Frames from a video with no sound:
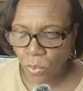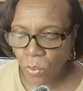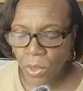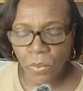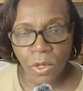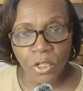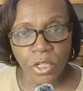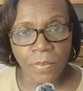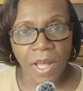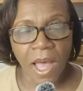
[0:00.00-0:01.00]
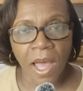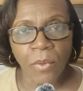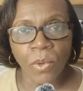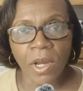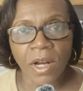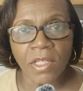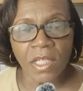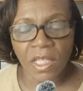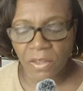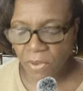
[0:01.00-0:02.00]
When we worship God, we are
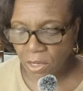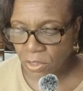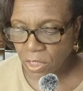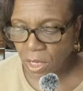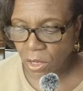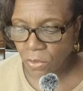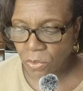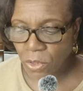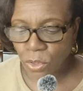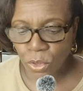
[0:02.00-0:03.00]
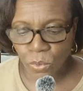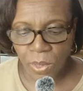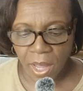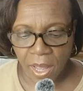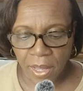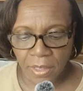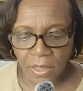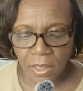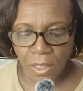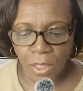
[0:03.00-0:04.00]
to give ourselves to God.
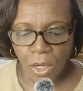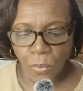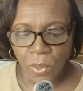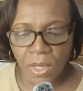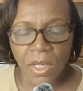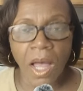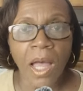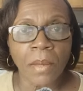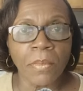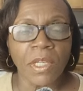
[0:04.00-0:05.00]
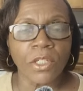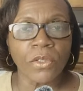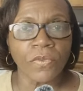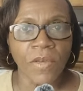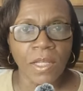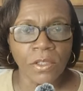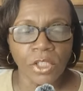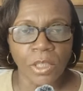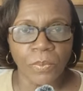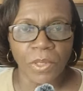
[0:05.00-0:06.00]
We come into
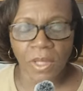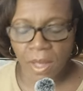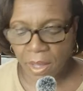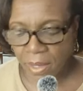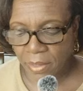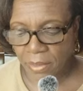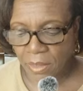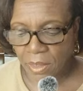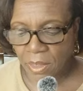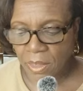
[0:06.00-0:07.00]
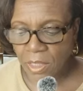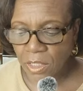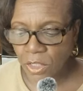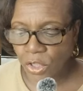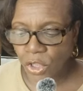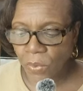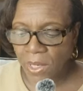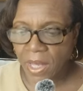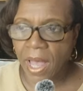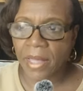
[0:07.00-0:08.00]
fellowship with God. This is
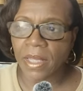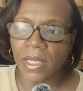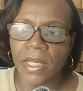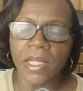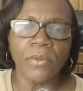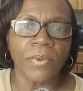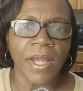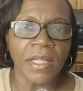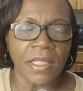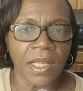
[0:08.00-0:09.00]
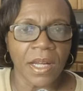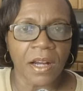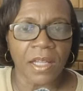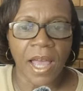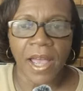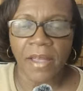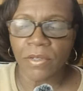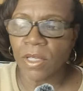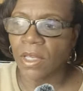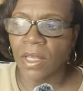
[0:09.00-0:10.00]
showing God that He reigns in our
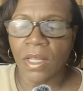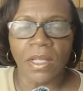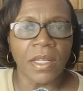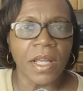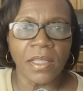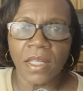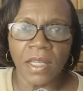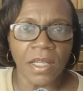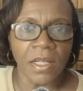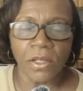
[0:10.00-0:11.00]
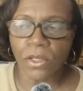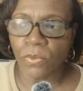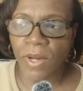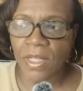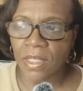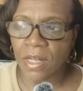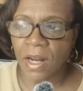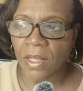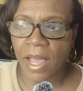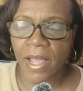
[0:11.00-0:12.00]
lives. Nothing else reigns in
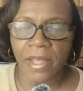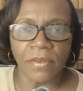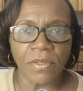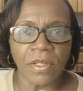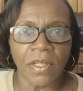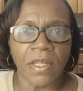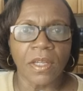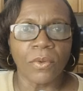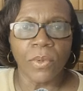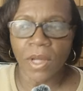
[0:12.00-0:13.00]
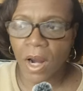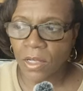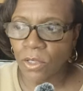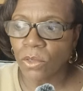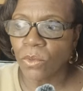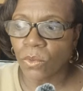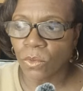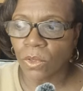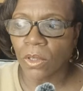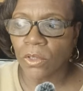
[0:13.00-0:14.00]
our lives. We are to
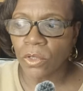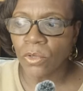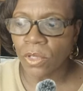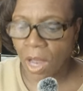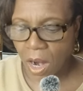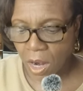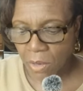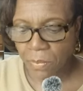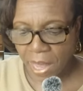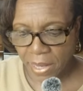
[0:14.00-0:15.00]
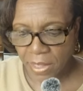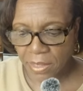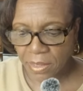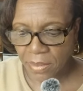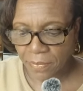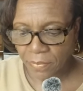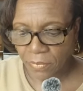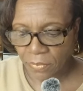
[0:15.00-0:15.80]
use our bodies,